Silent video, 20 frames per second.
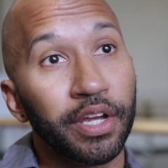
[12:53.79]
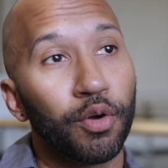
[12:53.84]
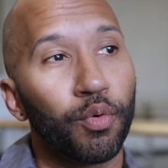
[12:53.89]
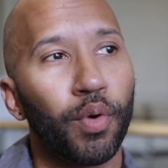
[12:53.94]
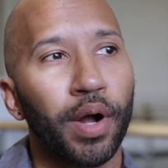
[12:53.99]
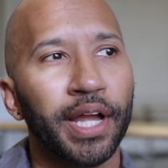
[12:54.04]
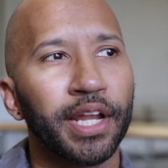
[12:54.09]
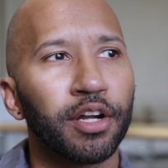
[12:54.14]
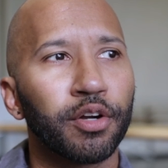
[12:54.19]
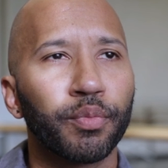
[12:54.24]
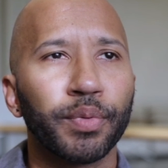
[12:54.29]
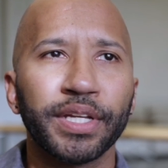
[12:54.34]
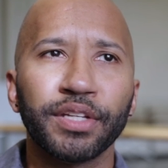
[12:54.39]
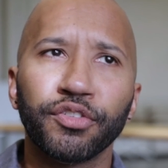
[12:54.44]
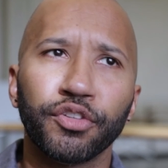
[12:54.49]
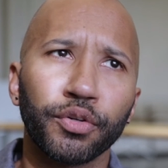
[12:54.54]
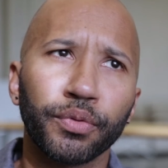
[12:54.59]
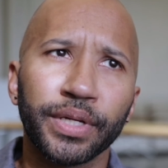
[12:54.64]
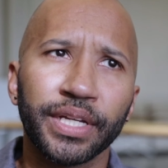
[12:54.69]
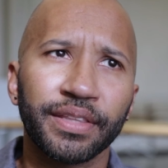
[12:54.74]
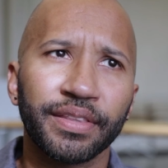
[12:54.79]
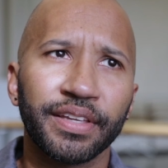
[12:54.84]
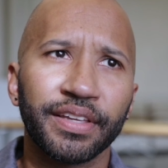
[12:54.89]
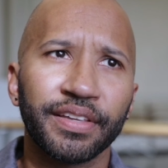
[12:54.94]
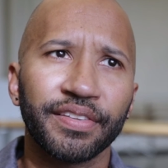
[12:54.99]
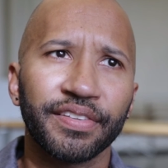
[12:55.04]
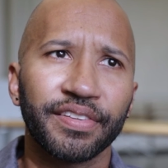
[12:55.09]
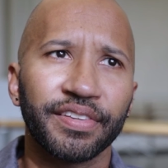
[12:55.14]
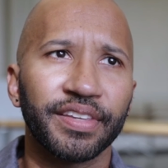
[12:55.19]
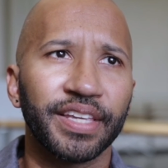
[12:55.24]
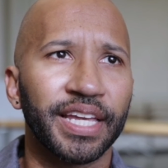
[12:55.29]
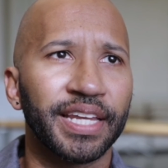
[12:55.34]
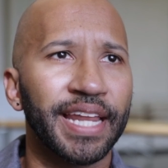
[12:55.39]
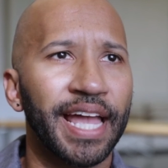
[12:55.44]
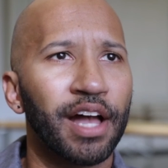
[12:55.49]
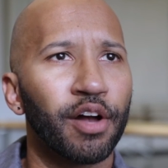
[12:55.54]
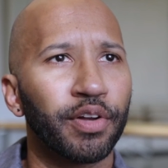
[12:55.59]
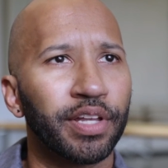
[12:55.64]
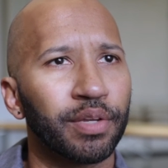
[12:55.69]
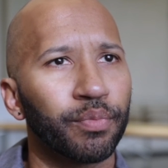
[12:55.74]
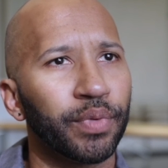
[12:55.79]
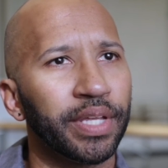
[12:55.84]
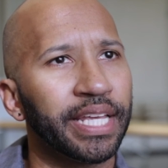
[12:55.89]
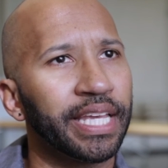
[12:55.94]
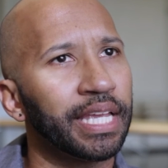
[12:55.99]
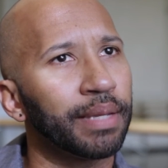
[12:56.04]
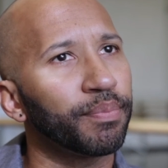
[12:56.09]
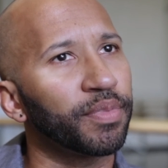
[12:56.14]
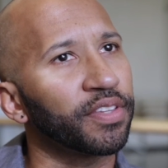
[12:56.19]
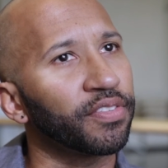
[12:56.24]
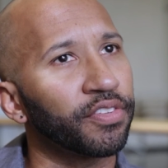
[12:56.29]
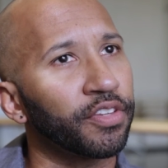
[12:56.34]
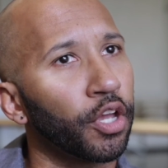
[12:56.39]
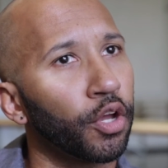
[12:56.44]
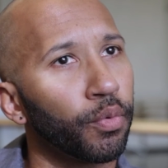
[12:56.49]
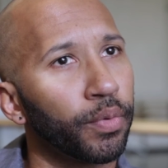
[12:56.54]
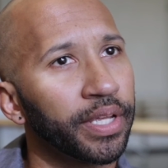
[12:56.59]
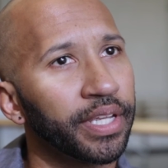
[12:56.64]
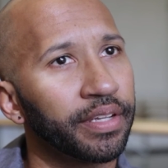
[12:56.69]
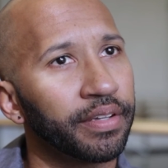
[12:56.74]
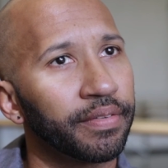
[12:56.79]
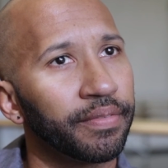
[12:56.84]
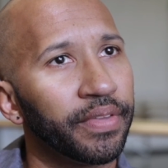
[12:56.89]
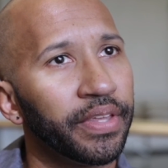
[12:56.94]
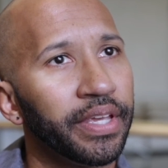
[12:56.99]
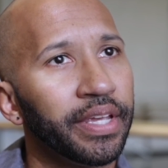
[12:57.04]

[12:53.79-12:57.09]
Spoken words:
Why are we doing this, and how can we keep this going?